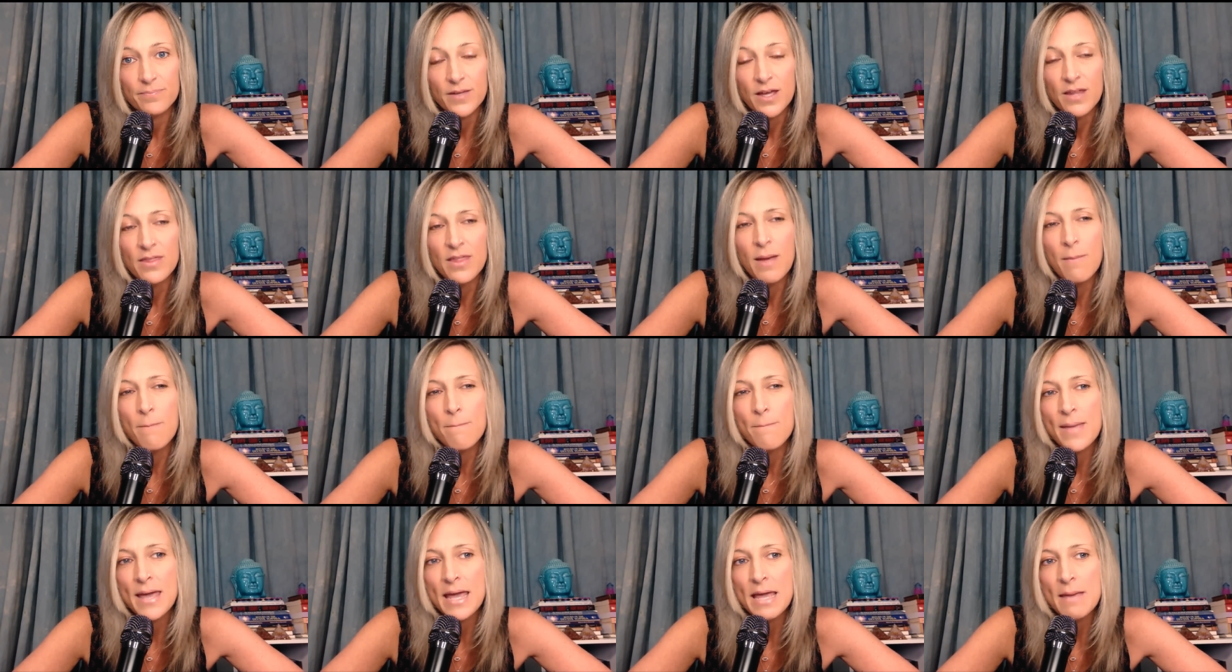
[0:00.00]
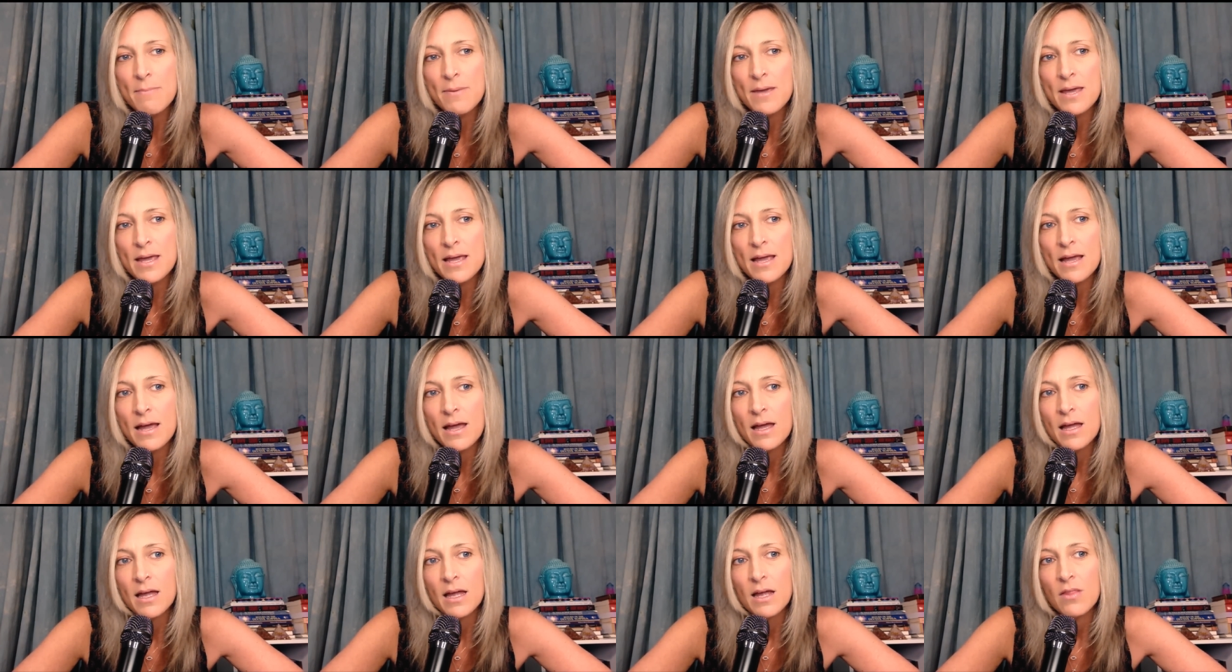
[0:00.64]
and that
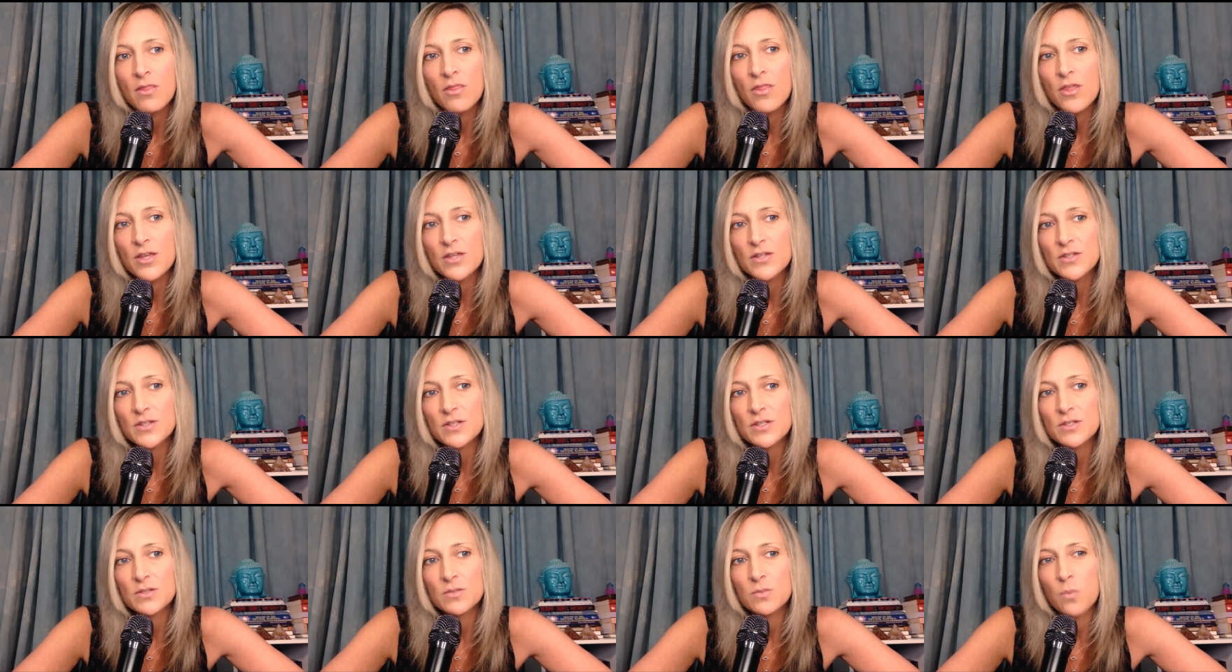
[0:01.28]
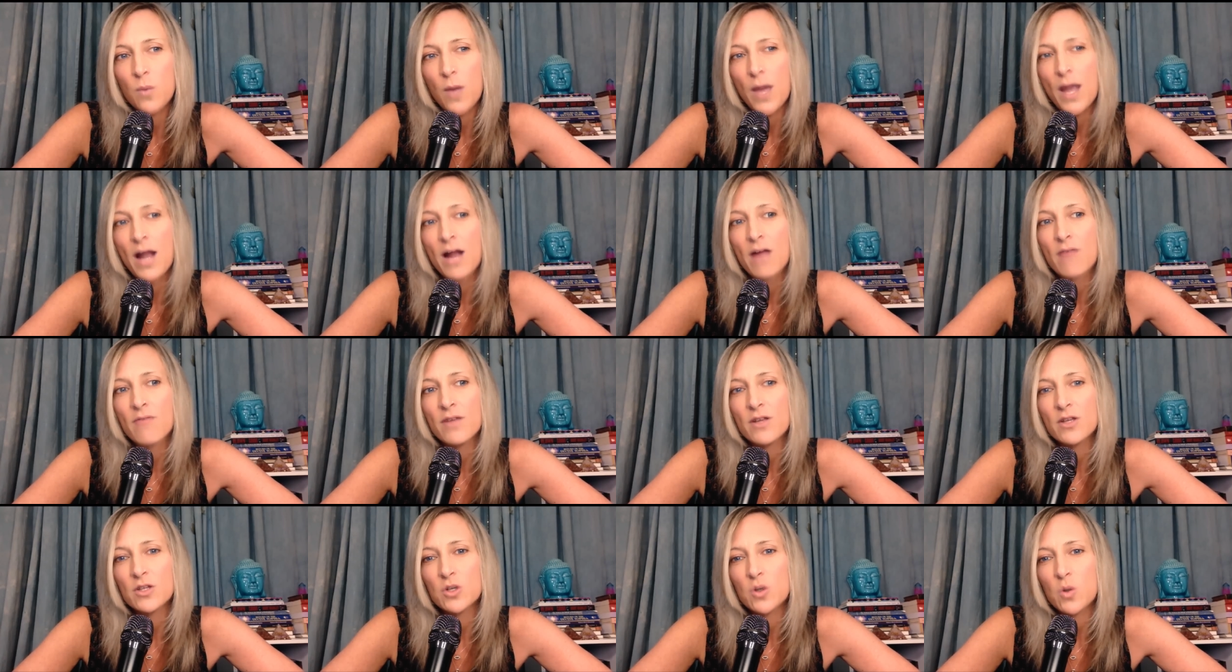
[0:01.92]
maybe this is where
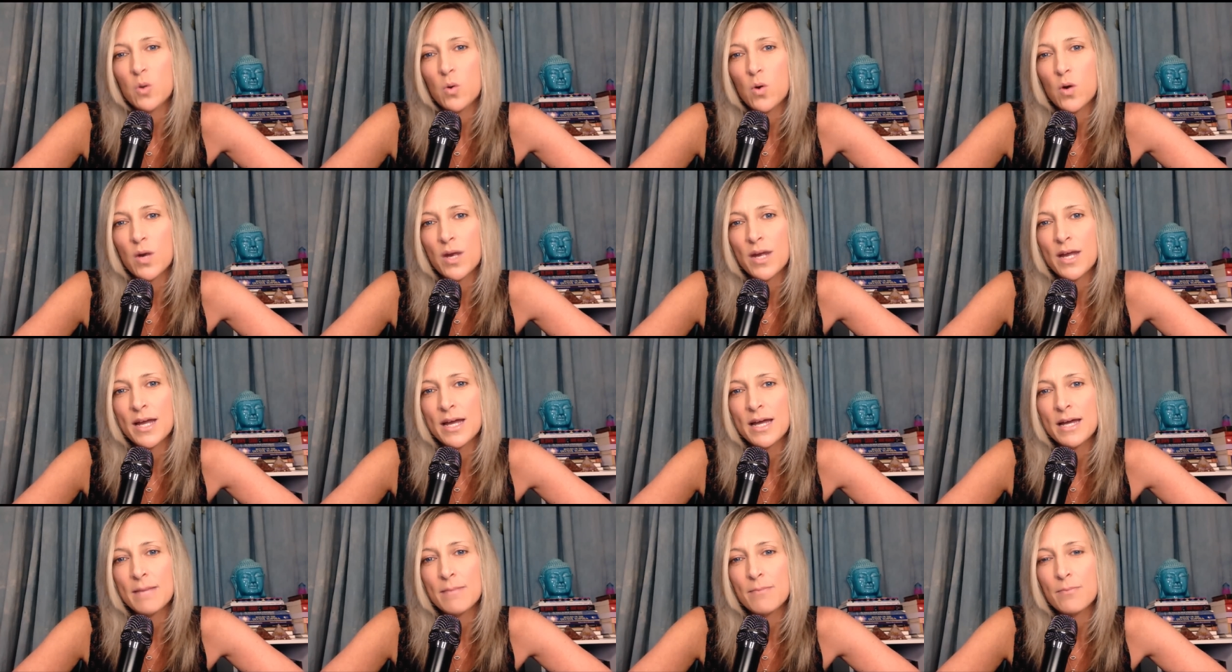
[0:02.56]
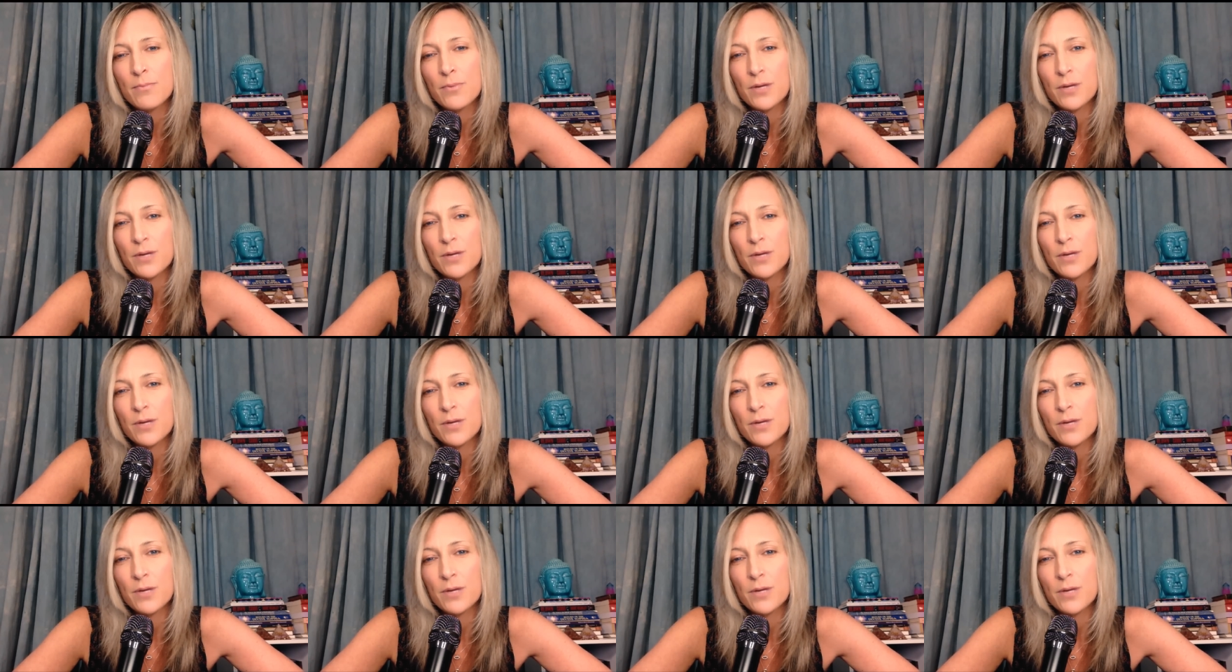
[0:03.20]
Victoria